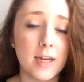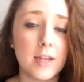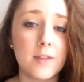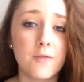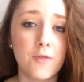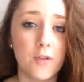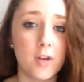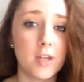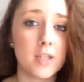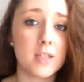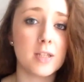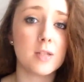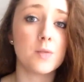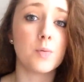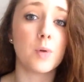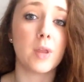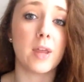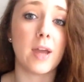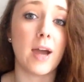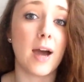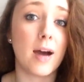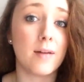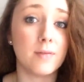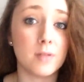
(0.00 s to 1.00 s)
It finishes with
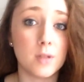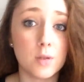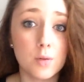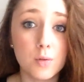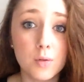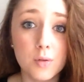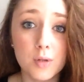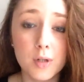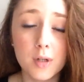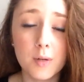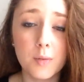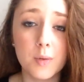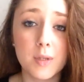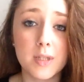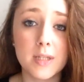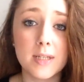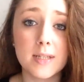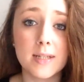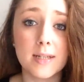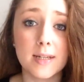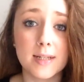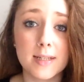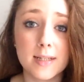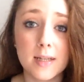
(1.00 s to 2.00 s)
the Abitur, which
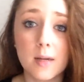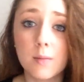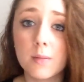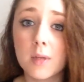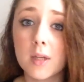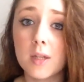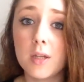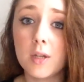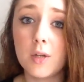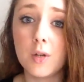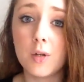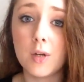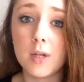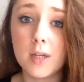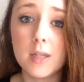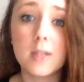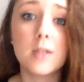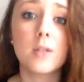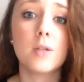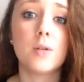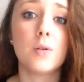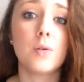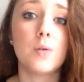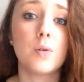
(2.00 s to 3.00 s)
is the exam that you
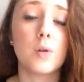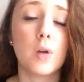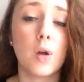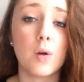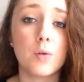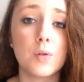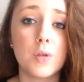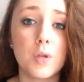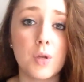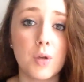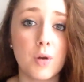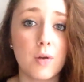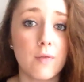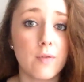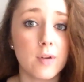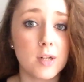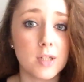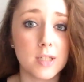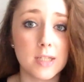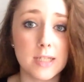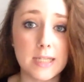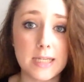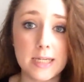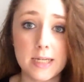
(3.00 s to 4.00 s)
need to go to
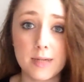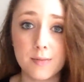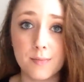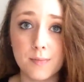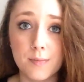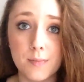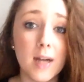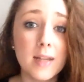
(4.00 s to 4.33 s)
university.